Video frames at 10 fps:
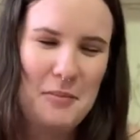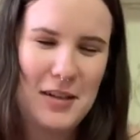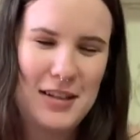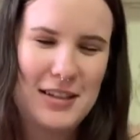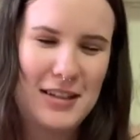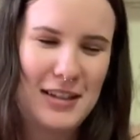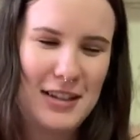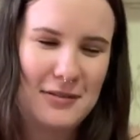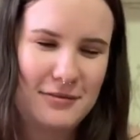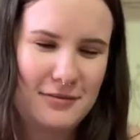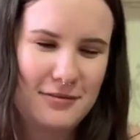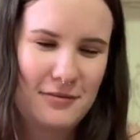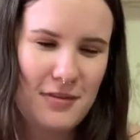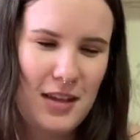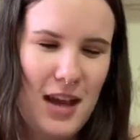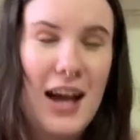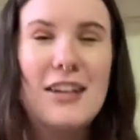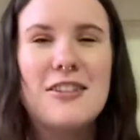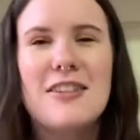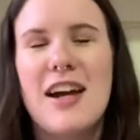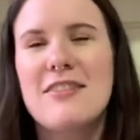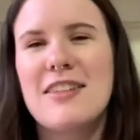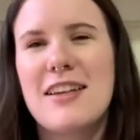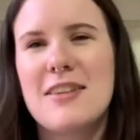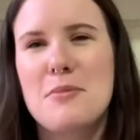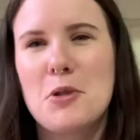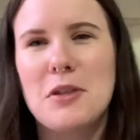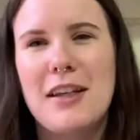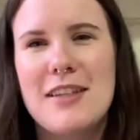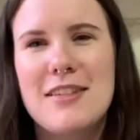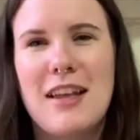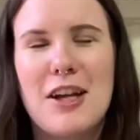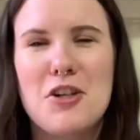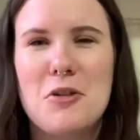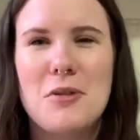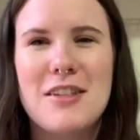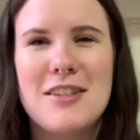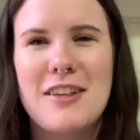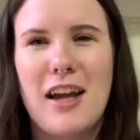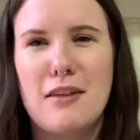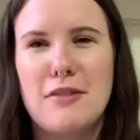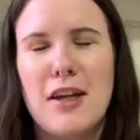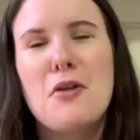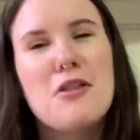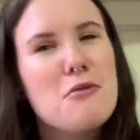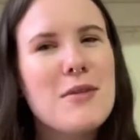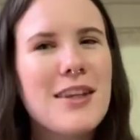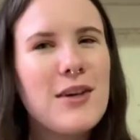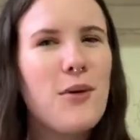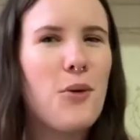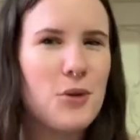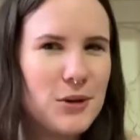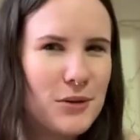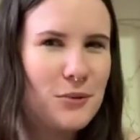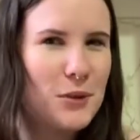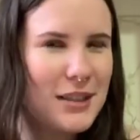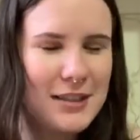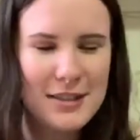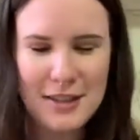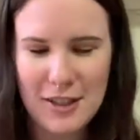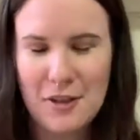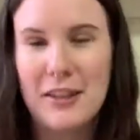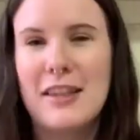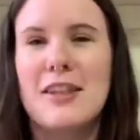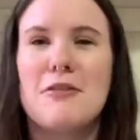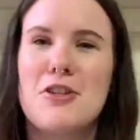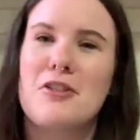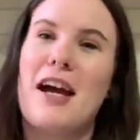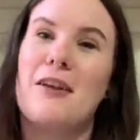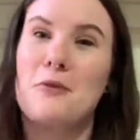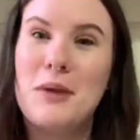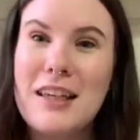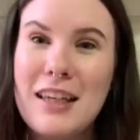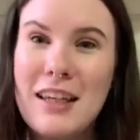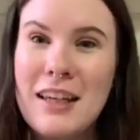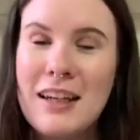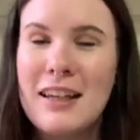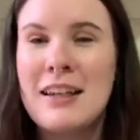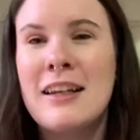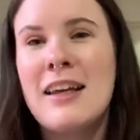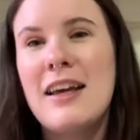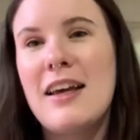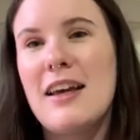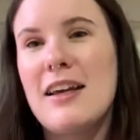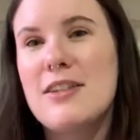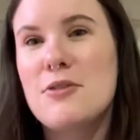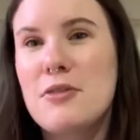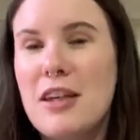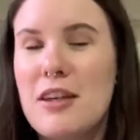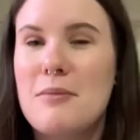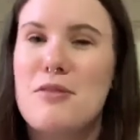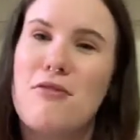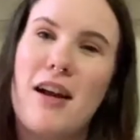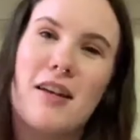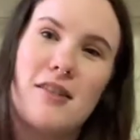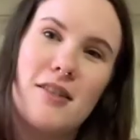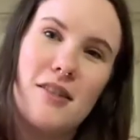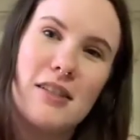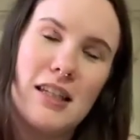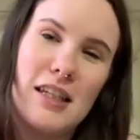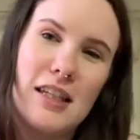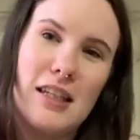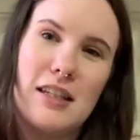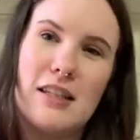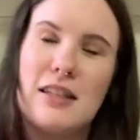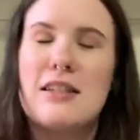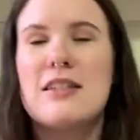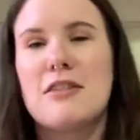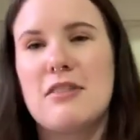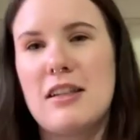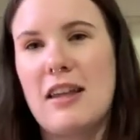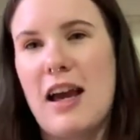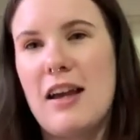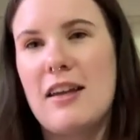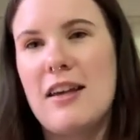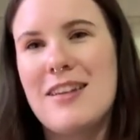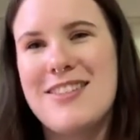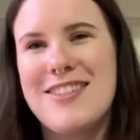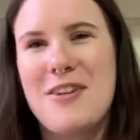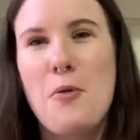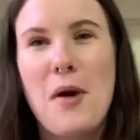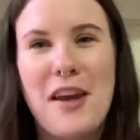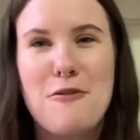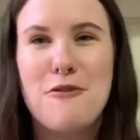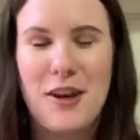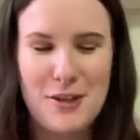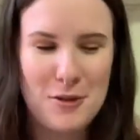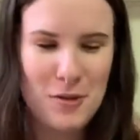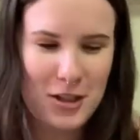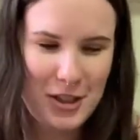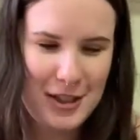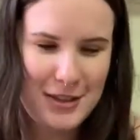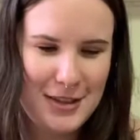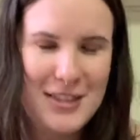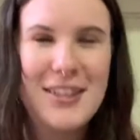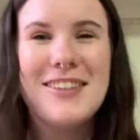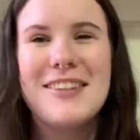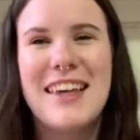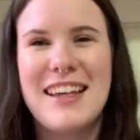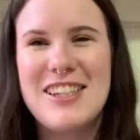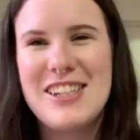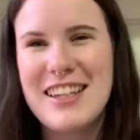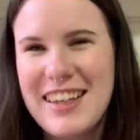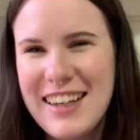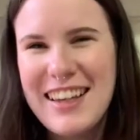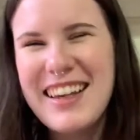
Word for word: but uh, I do kind of like the more like slasher ones. They're kind of fun. Or the really old ones, you know, like the original Halloween and Scream and Friday the 13th and stuff like that. It's quite fun to watch because it's so kitschy.